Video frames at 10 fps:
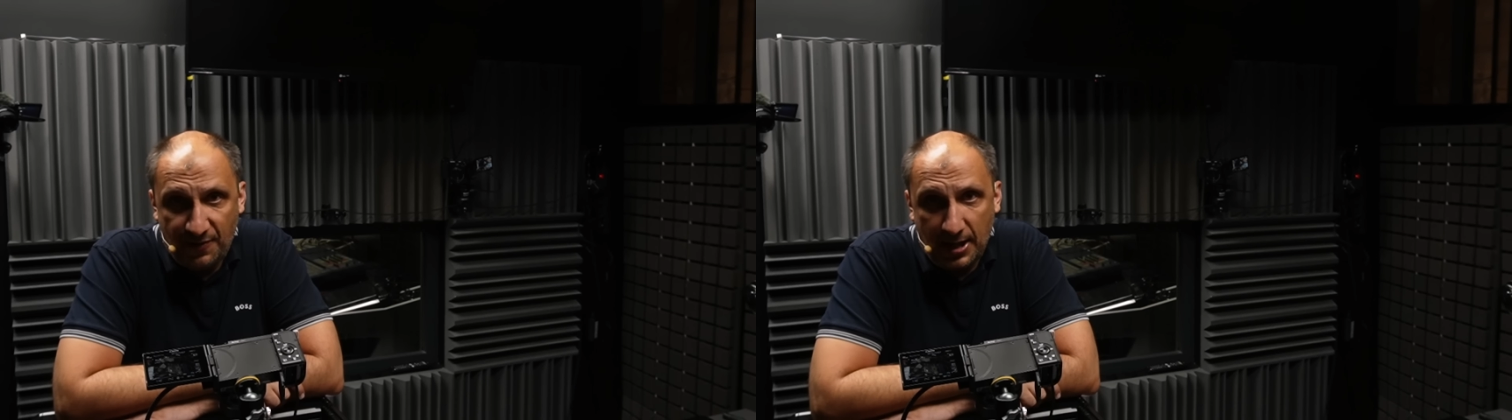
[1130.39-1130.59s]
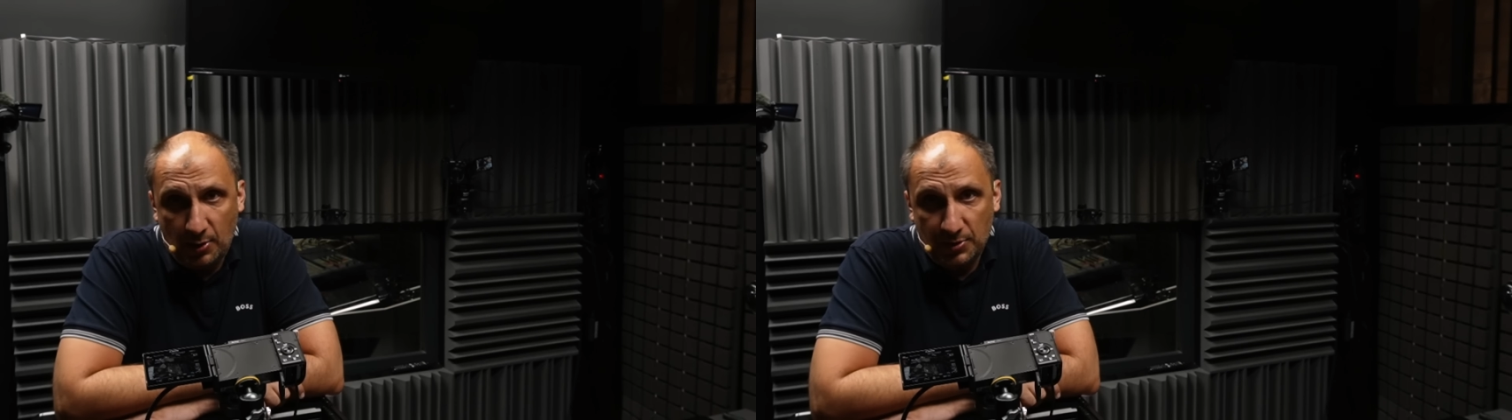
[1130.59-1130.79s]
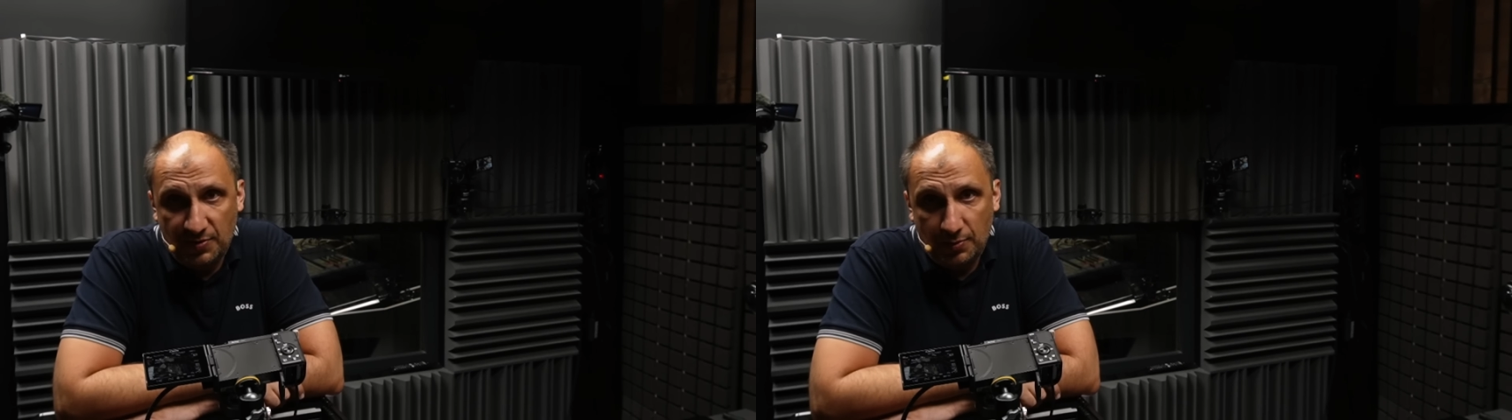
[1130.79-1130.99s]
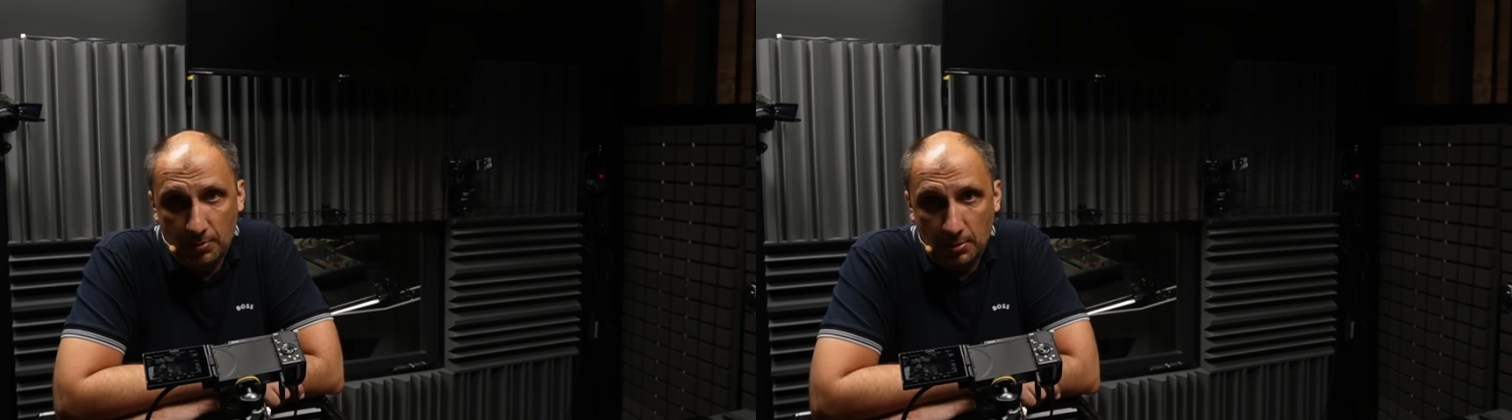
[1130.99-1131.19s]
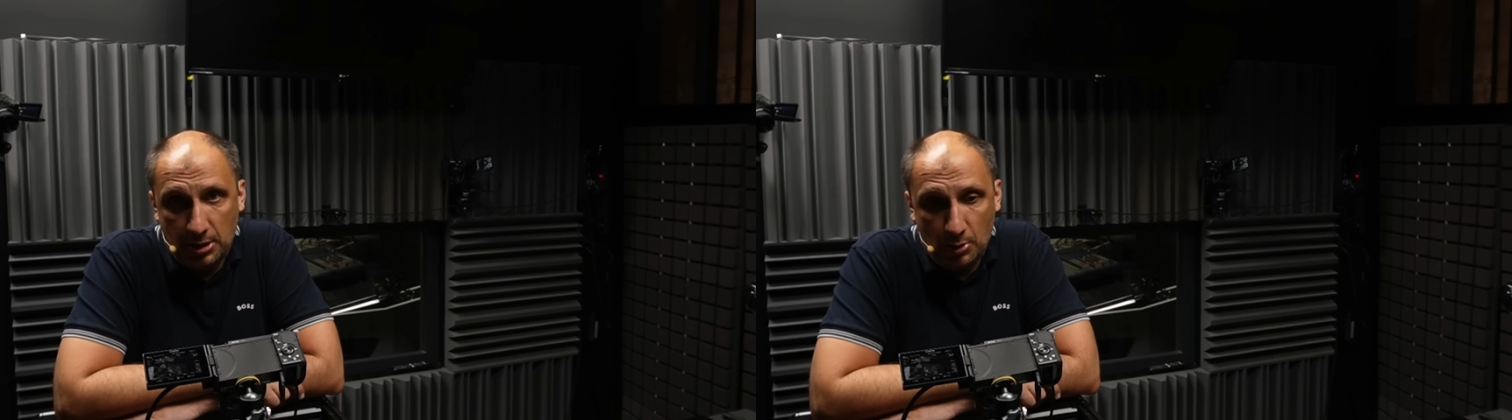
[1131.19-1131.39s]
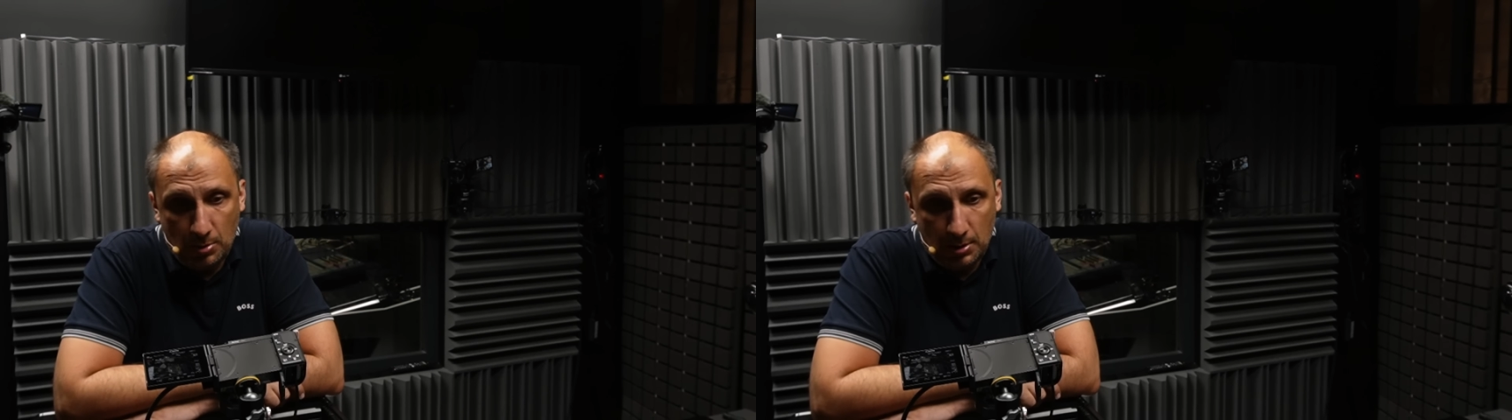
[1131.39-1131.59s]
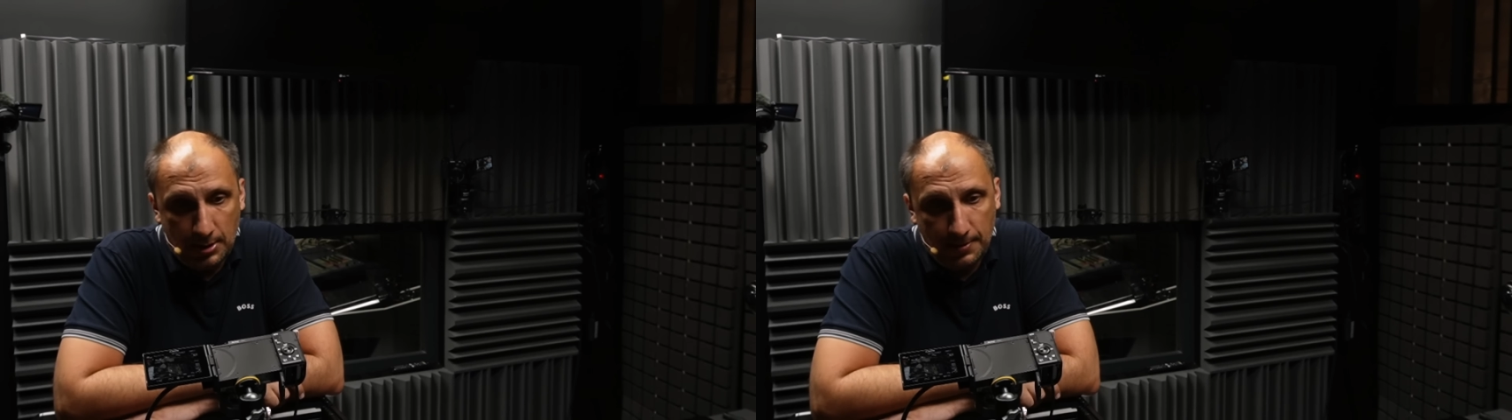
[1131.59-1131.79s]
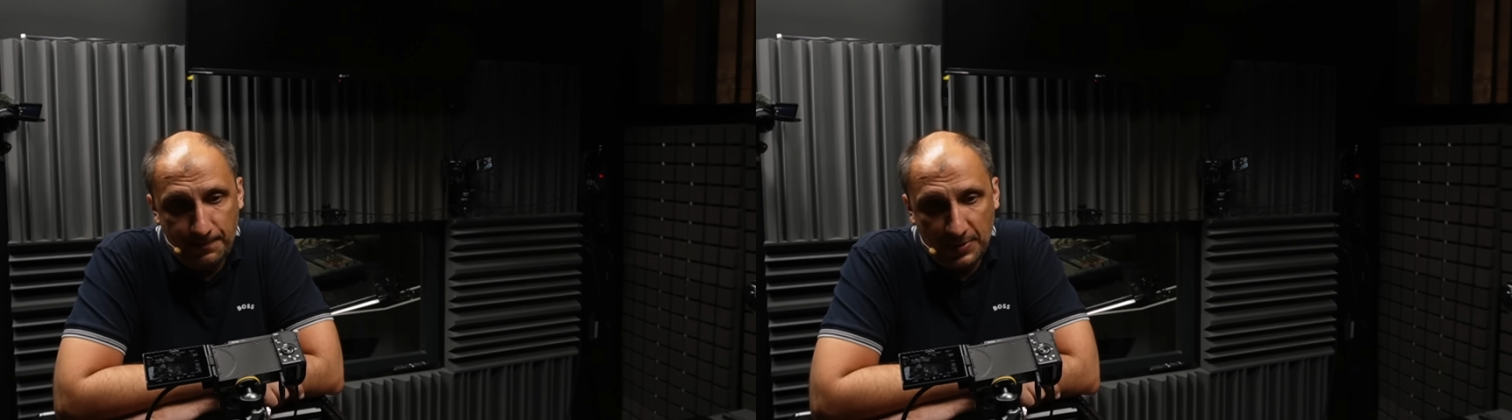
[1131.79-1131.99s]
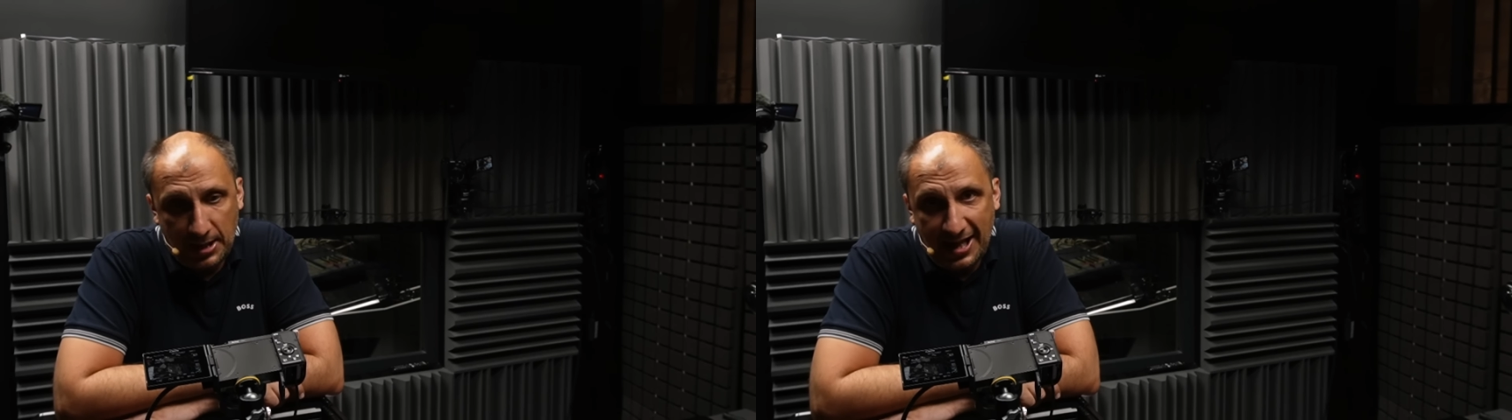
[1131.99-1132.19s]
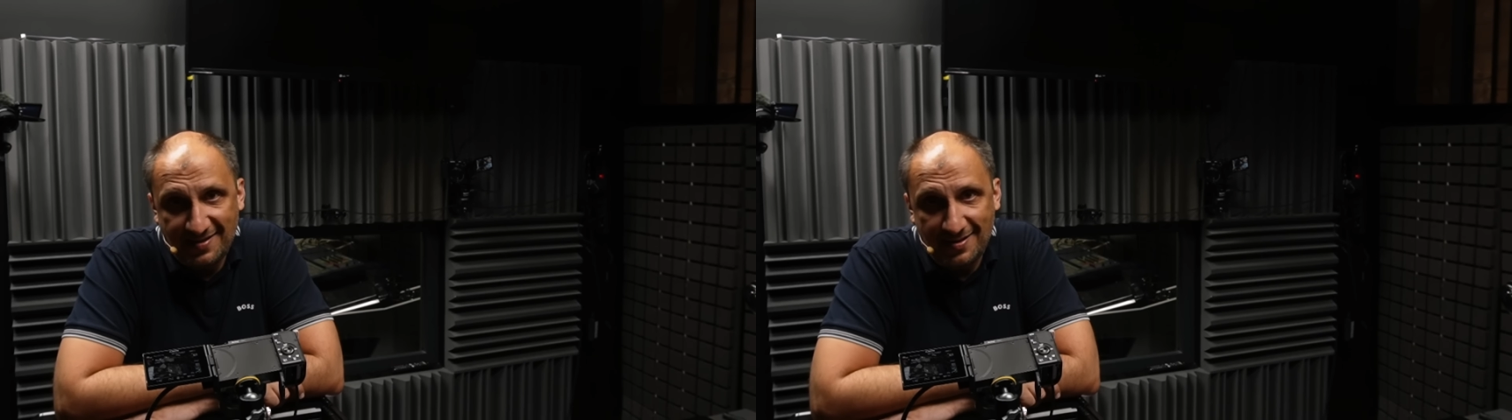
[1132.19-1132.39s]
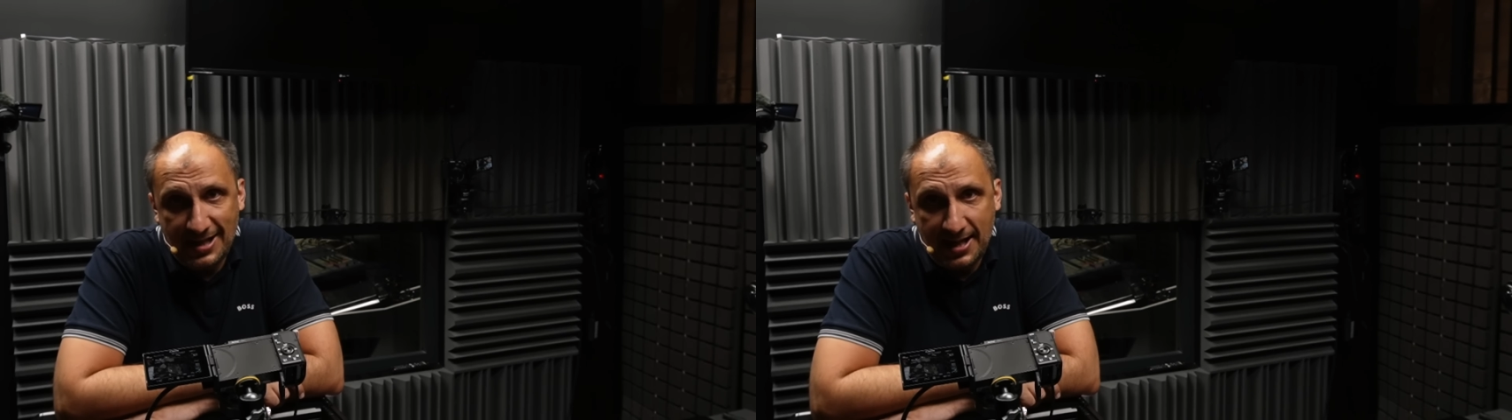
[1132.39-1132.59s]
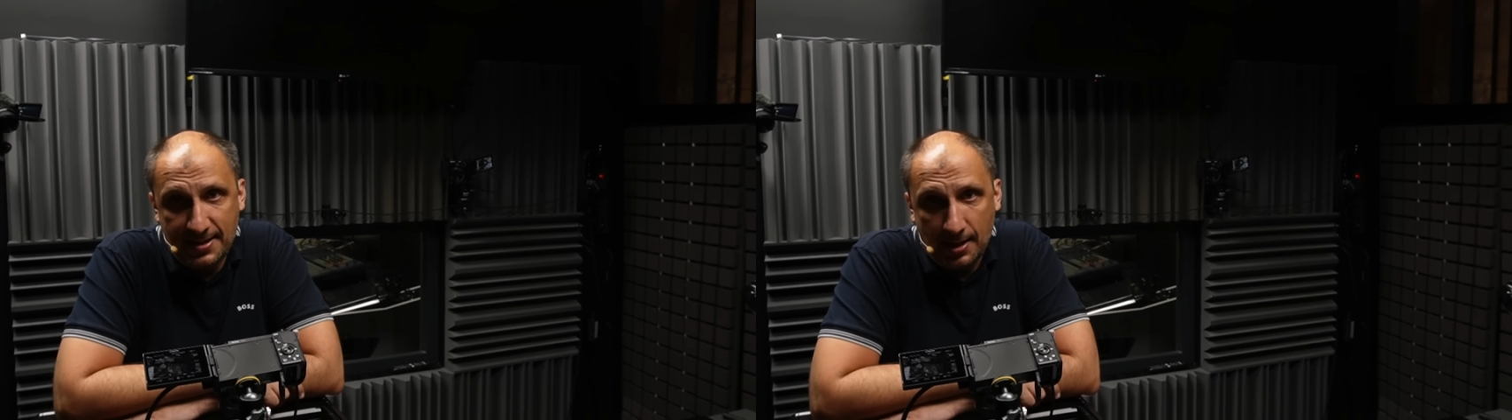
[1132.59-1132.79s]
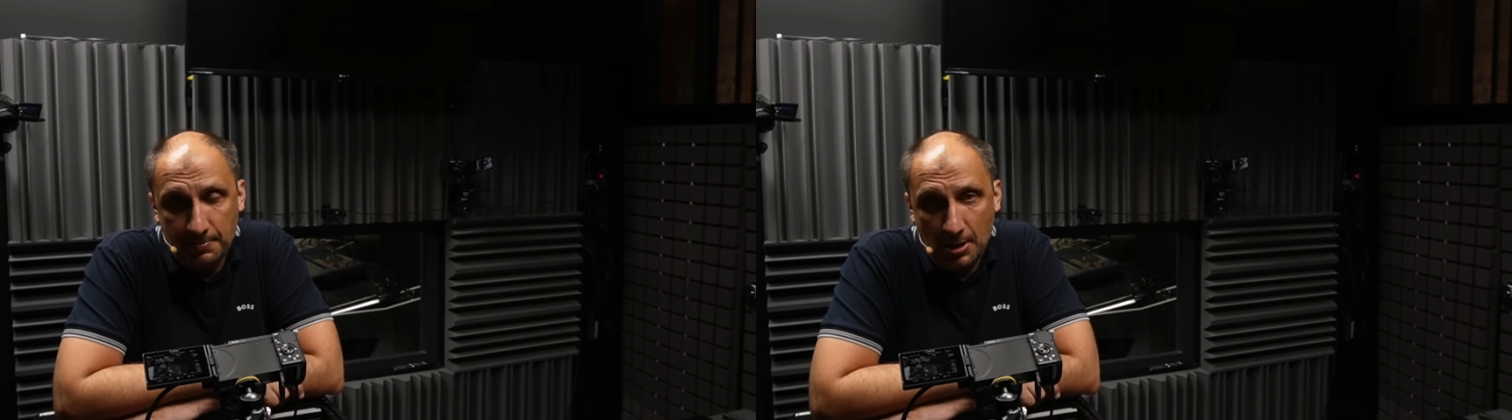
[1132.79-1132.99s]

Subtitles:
could get the data,